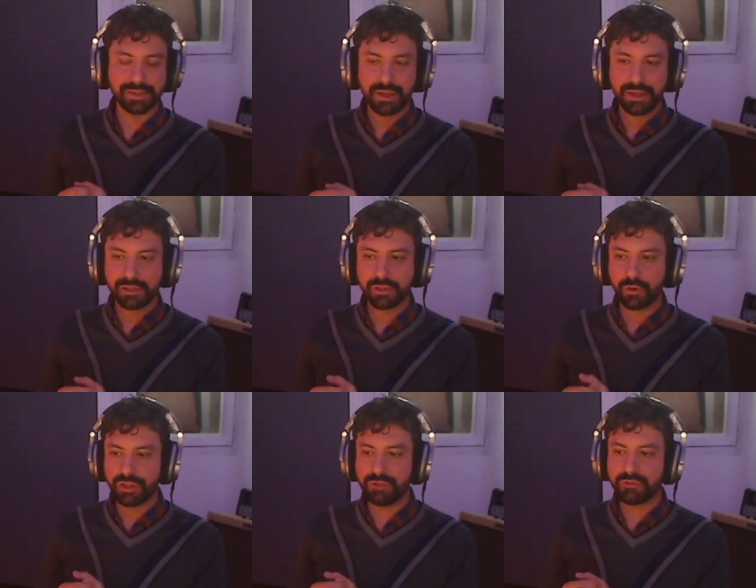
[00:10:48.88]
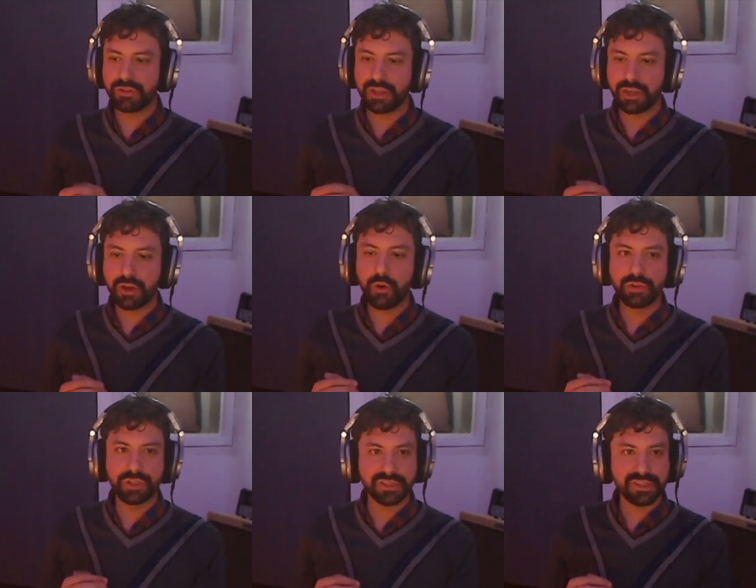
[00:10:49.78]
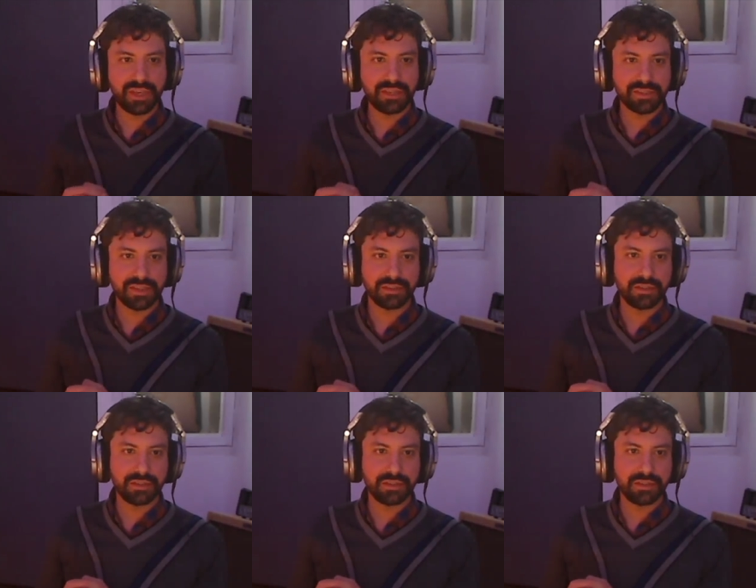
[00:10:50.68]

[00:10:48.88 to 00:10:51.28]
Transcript: So if the encoding says that,